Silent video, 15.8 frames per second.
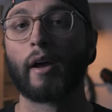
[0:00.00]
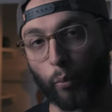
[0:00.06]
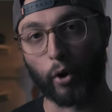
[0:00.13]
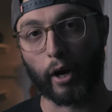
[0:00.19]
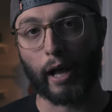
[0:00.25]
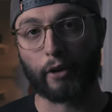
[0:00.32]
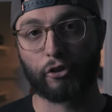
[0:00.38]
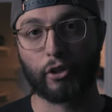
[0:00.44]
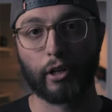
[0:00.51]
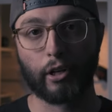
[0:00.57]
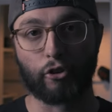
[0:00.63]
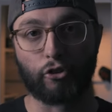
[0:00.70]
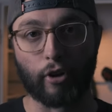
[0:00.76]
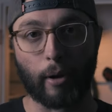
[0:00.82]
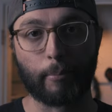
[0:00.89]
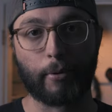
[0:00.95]
We're actually gonna
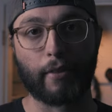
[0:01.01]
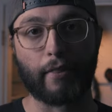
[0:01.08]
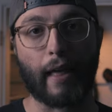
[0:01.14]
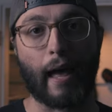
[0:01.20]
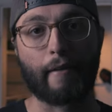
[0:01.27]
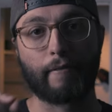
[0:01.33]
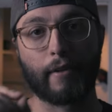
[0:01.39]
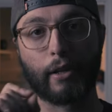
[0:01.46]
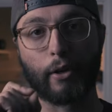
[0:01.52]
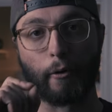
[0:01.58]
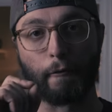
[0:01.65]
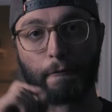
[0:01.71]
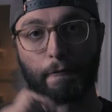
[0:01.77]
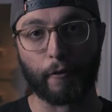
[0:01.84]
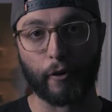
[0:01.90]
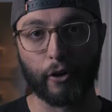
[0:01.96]
jump to that video
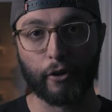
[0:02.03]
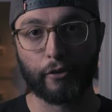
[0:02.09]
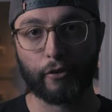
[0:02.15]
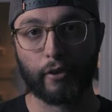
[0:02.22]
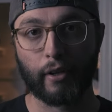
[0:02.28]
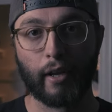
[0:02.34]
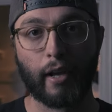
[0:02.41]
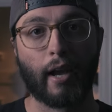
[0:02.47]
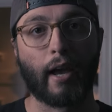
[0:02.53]
first,